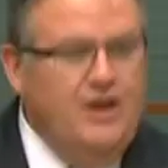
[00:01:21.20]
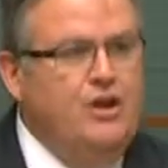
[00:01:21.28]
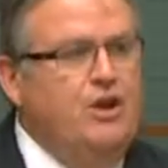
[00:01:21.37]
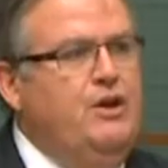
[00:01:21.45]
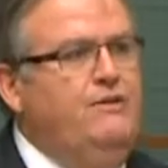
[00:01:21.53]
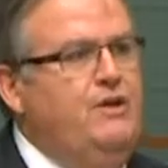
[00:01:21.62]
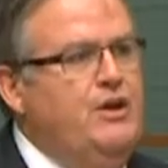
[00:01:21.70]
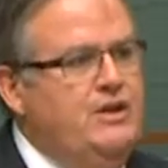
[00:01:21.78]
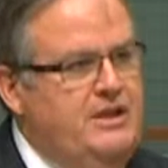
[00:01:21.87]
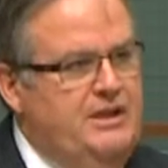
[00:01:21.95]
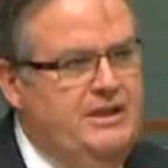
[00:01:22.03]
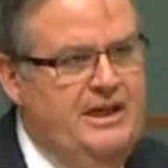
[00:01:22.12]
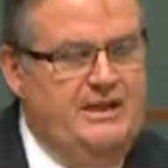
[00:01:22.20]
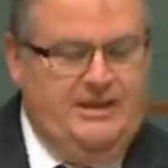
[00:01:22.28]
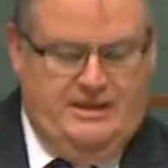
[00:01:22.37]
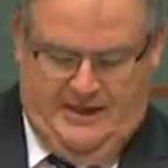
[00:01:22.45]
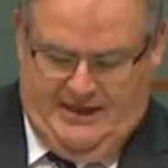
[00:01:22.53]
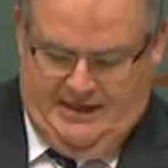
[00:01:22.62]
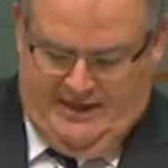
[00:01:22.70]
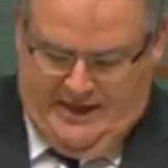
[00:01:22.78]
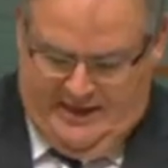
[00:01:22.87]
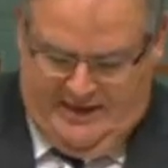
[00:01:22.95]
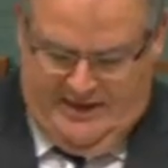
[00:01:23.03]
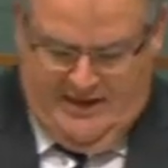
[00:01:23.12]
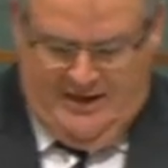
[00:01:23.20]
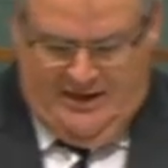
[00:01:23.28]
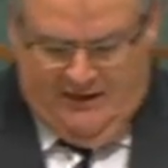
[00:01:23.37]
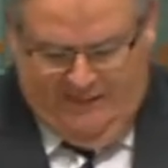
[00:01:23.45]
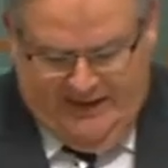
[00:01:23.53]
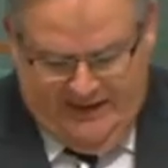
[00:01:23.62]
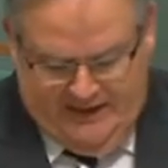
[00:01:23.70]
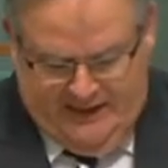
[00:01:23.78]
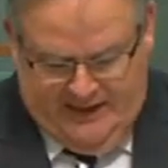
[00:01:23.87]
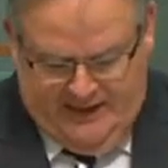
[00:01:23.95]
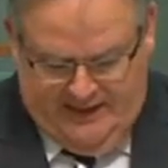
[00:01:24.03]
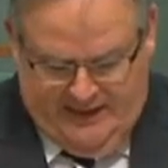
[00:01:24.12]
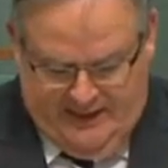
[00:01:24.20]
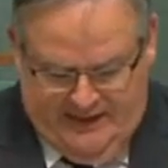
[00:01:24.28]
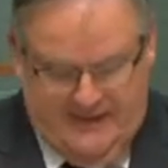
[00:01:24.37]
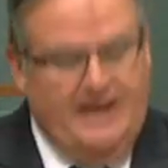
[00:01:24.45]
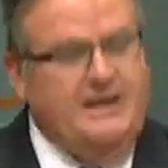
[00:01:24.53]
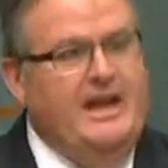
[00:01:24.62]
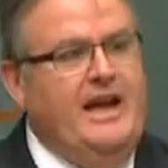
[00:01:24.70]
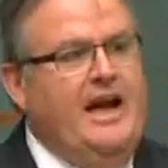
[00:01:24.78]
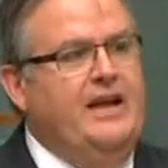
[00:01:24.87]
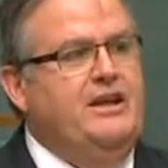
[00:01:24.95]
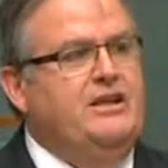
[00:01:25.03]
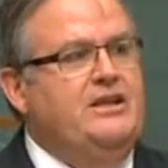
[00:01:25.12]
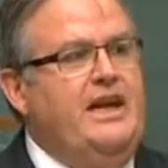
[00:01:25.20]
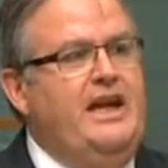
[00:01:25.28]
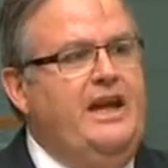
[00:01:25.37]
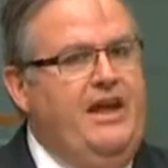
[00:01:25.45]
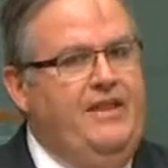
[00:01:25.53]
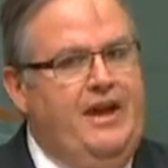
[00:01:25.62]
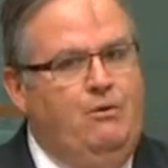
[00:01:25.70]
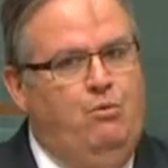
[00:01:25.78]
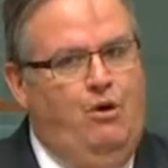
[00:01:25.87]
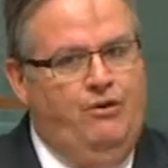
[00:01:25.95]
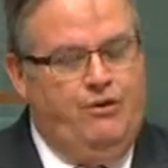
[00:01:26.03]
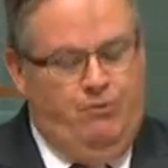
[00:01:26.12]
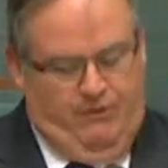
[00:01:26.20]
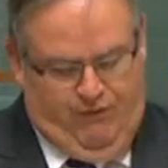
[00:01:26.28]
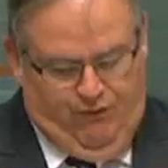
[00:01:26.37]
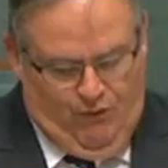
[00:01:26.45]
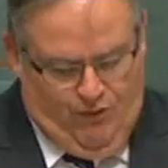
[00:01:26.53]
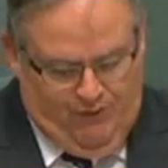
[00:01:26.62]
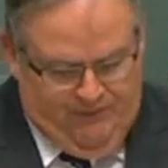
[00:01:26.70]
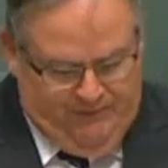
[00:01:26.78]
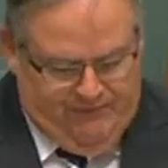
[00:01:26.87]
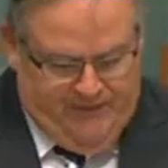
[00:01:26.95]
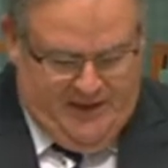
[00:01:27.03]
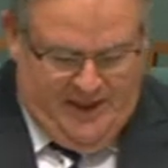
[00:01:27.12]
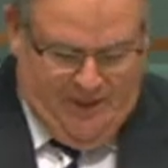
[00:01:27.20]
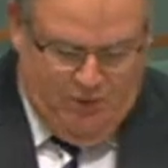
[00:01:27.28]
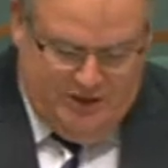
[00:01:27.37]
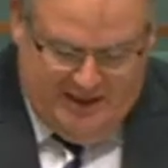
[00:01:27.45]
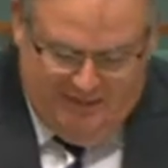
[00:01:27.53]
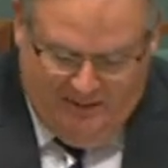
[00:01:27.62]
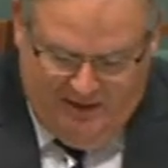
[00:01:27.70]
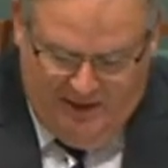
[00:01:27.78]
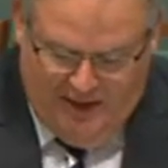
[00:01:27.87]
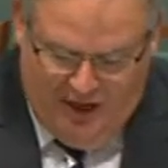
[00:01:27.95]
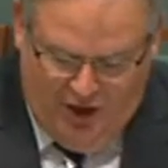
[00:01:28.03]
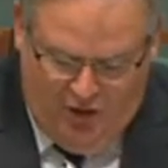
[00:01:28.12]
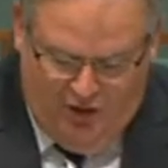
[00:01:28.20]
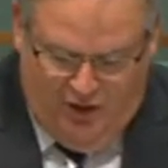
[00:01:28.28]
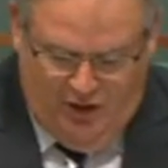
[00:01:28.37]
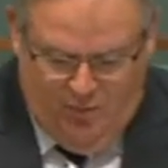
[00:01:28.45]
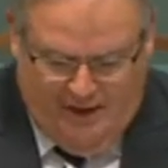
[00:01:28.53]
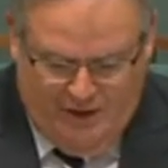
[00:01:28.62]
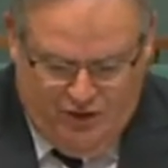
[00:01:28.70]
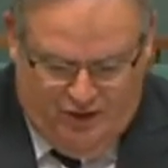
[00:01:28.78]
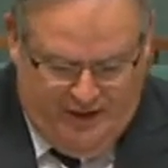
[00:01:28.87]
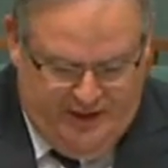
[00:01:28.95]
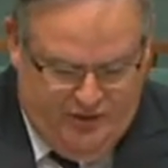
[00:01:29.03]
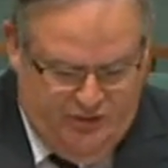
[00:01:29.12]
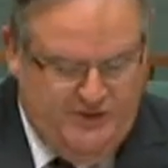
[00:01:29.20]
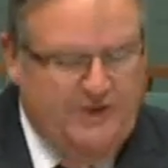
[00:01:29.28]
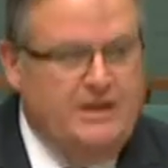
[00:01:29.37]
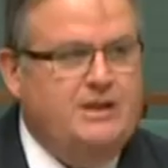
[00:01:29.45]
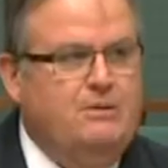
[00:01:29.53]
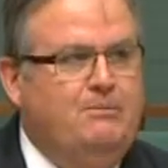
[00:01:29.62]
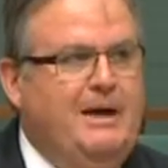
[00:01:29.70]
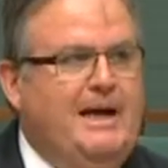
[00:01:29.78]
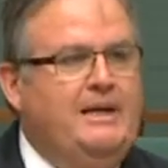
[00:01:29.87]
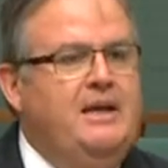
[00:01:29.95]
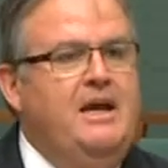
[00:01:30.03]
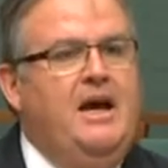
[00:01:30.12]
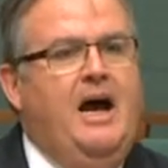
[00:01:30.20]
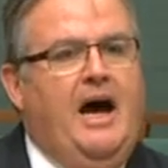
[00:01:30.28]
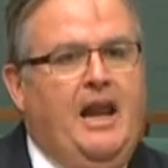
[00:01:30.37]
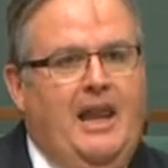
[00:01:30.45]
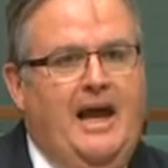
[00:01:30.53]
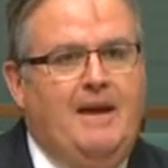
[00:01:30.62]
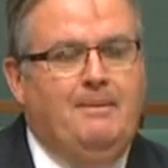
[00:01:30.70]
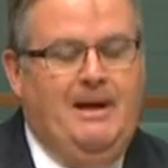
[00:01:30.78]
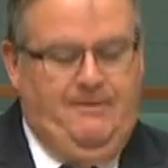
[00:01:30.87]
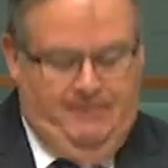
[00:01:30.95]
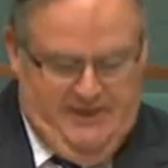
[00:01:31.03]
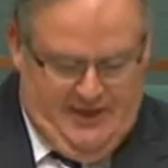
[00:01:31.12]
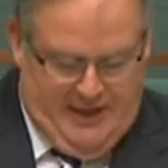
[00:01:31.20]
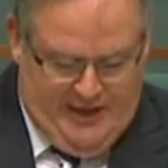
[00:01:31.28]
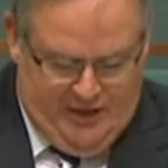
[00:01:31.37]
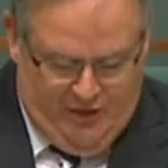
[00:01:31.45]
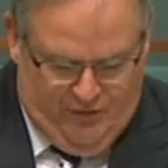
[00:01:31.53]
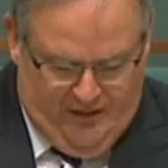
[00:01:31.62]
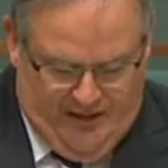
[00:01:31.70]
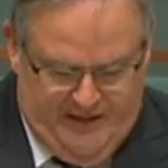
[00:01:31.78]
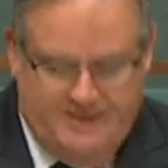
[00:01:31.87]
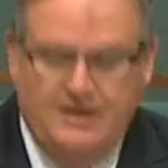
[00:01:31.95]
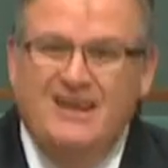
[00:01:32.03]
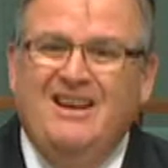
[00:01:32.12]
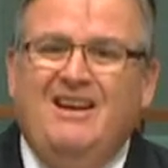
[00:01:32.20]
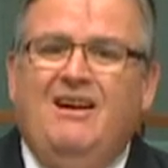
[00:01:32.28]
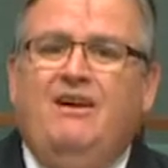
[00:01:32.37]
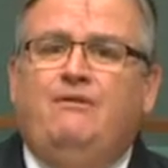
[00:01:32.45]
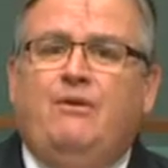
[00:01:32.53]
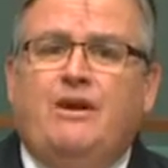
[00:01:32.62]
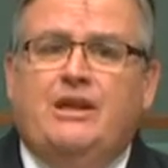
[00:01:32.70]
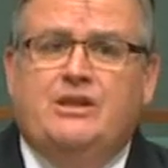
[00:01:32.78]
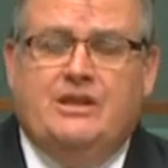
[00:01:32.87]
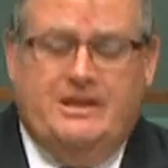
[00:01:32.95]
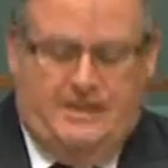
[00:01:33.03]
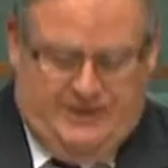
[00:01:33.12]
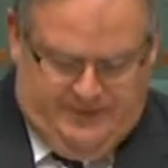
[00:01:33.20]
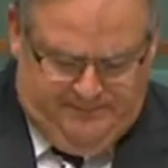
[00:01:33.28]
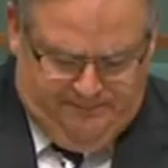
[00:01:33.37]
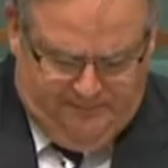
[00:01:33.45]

The university sectors get that. The vet sector gets that. They understand it and they want the reform. It would seem that the only ones not interested in this debate are Labor and the Greens. For instance,